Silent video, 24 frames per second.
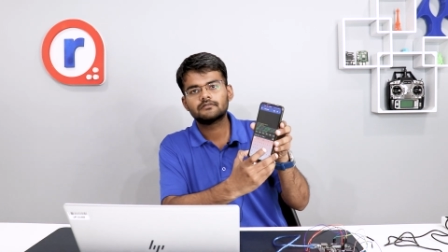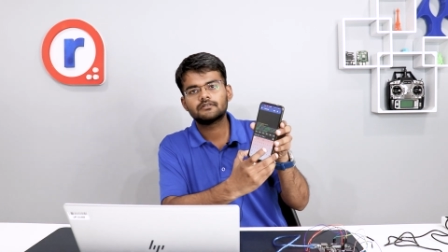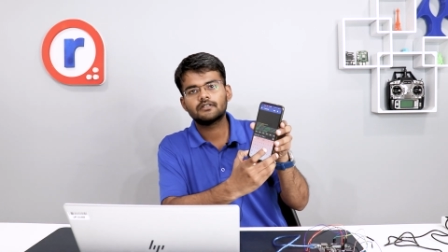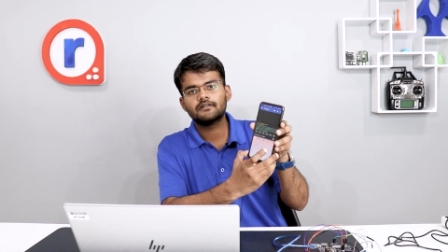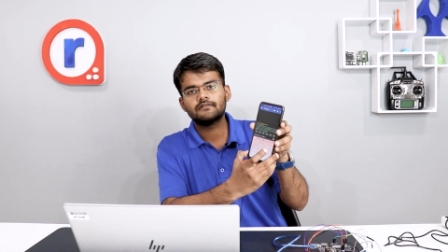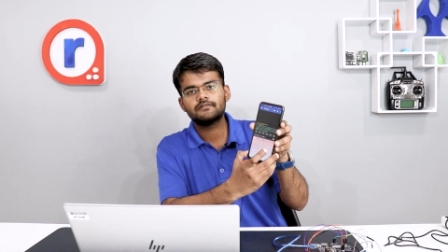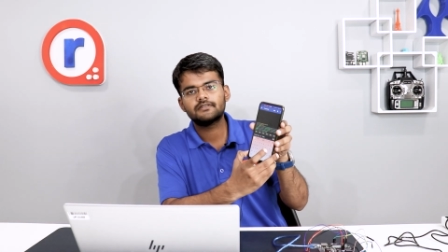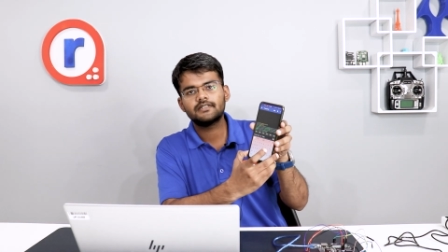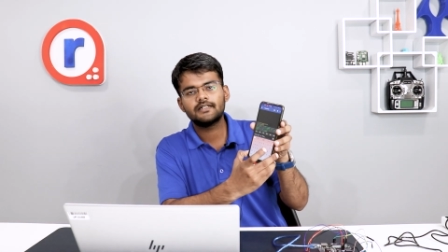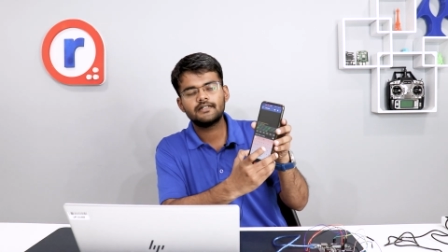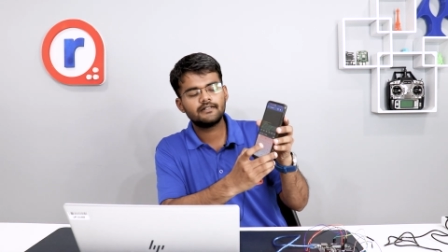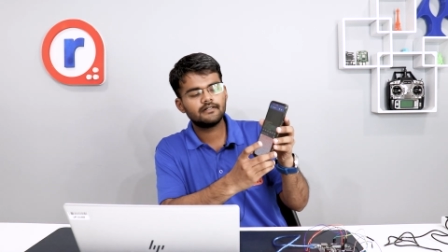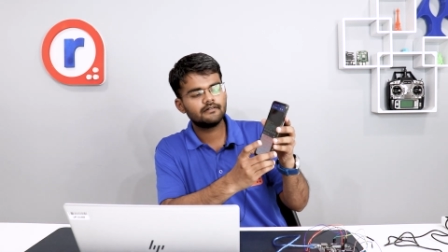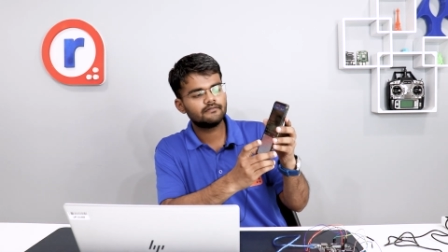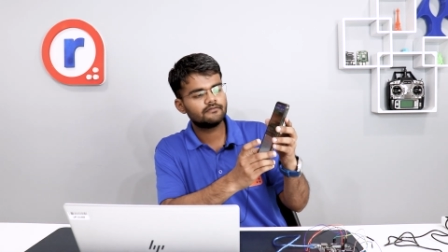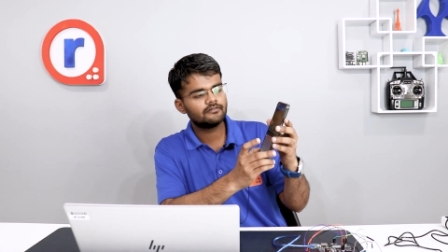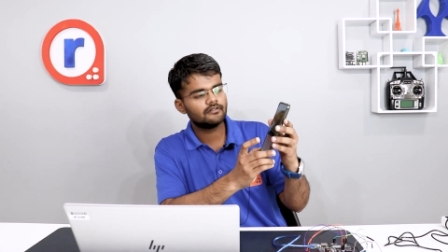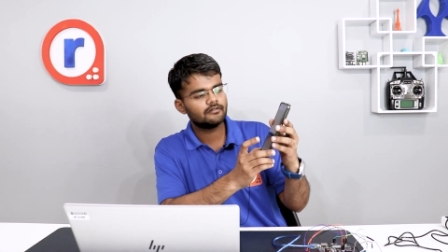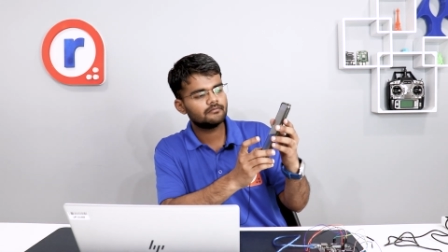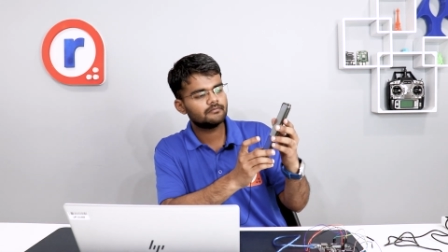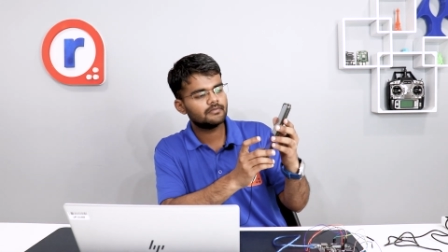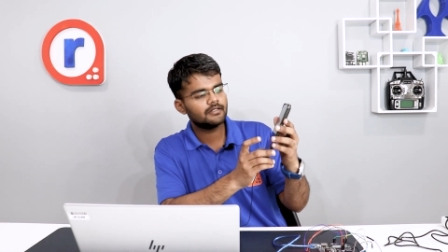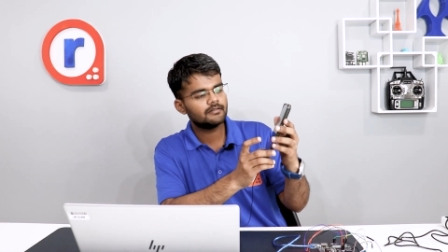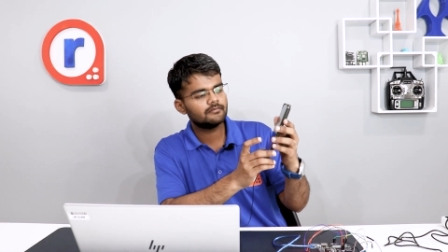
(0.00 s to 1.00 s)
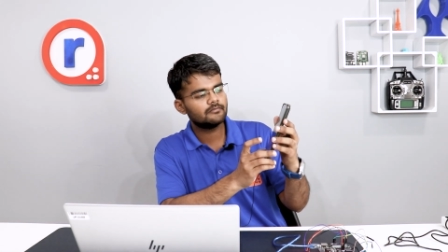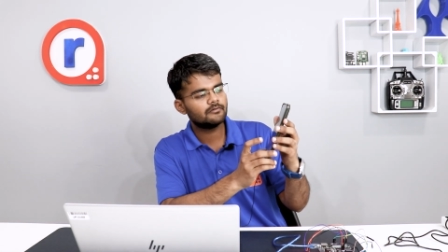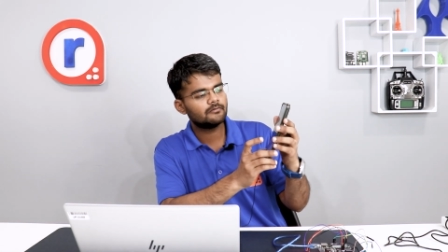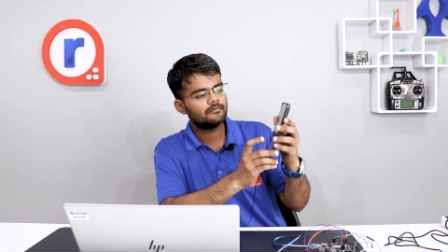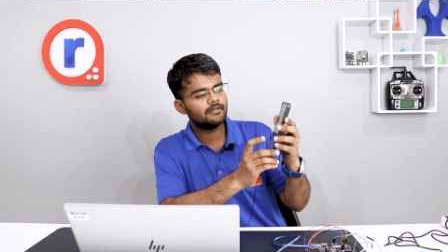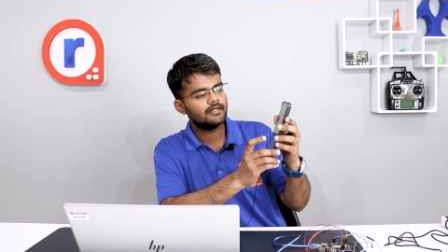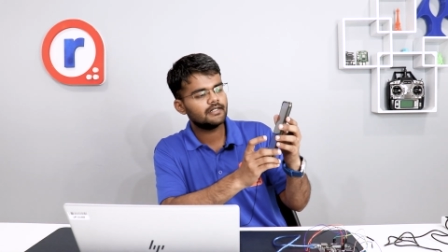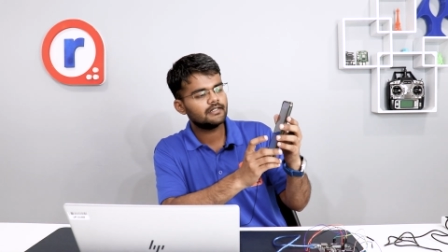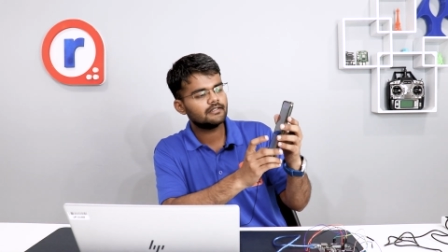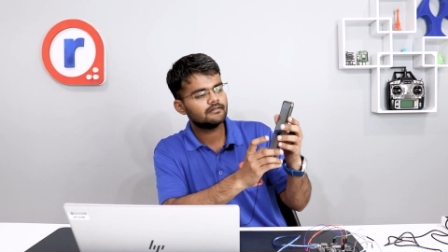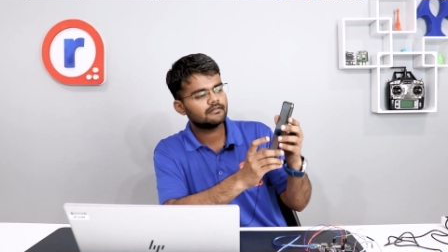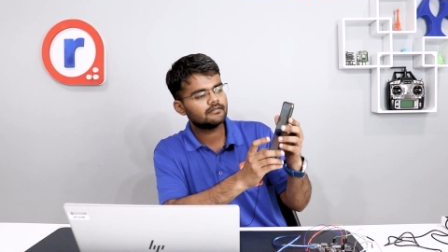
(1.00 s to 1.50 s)
So I've sent it from my
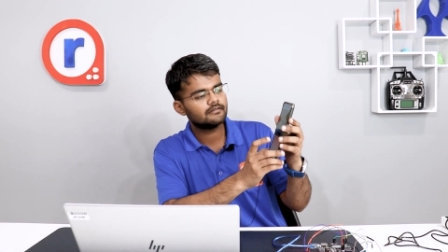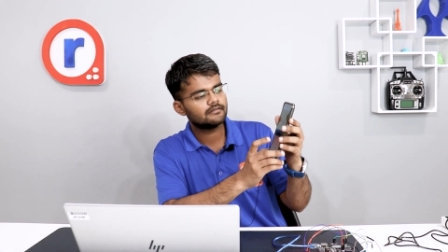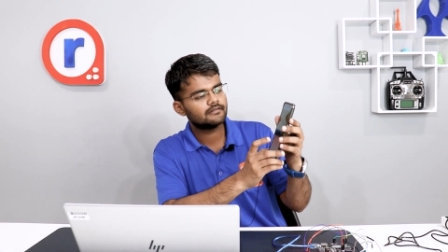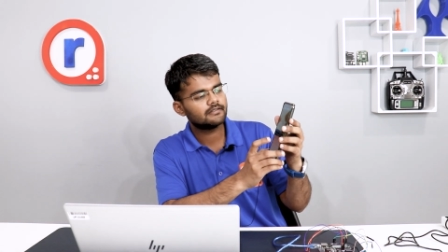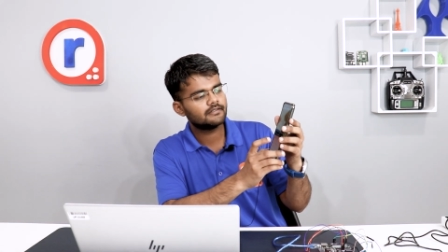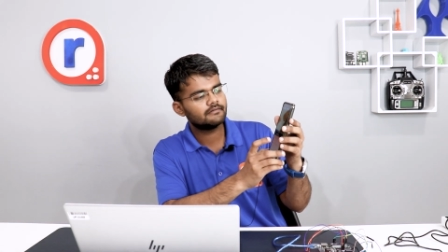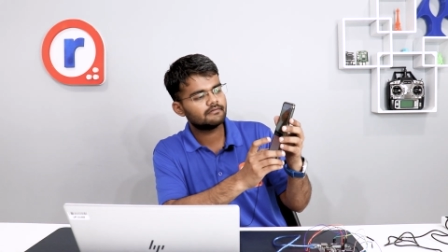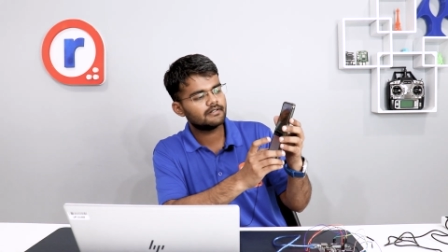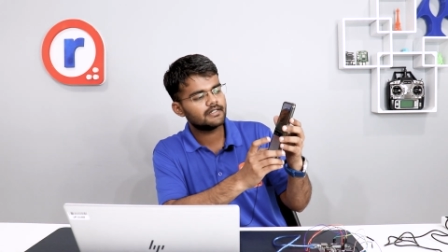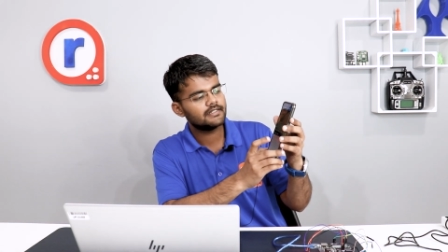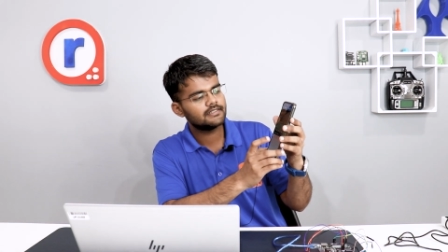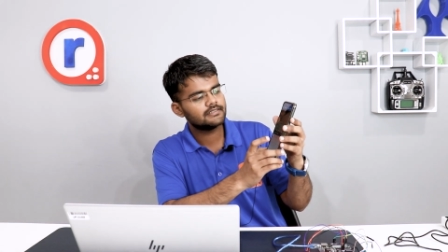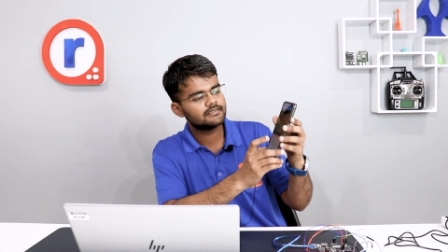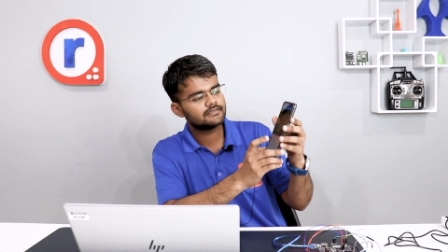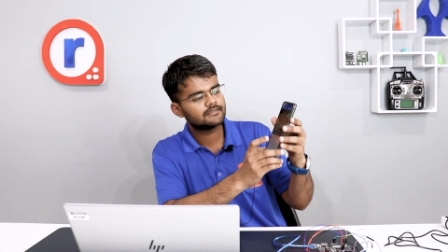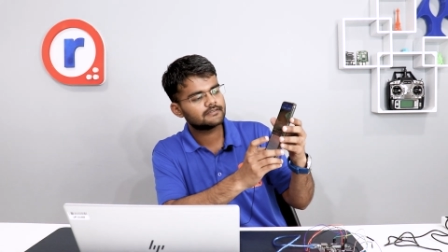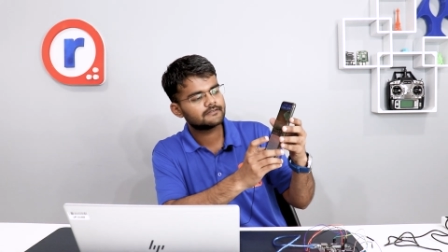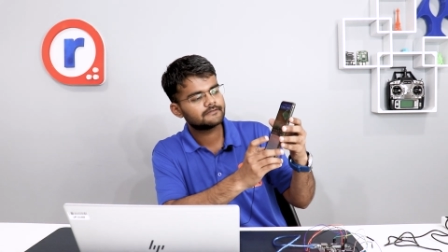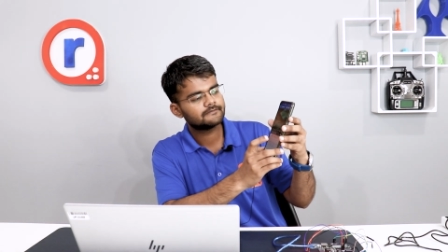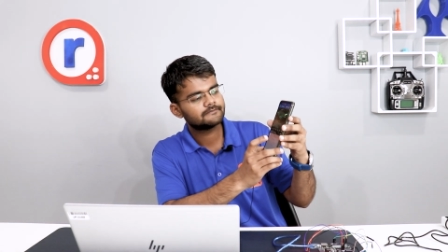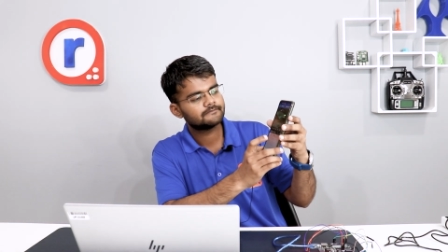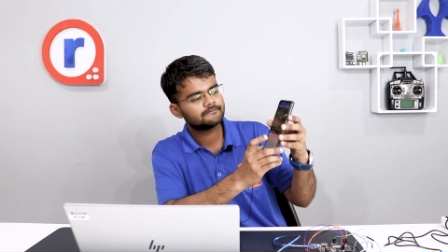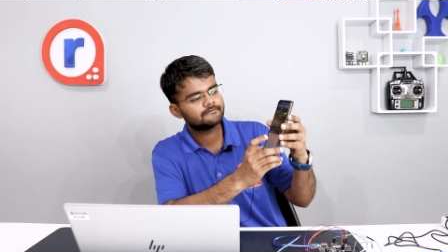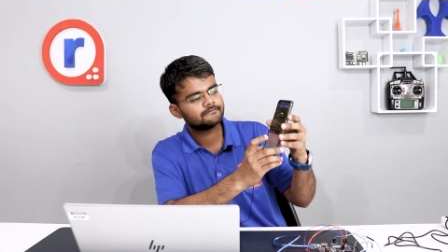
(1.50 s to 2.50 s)
mobile device.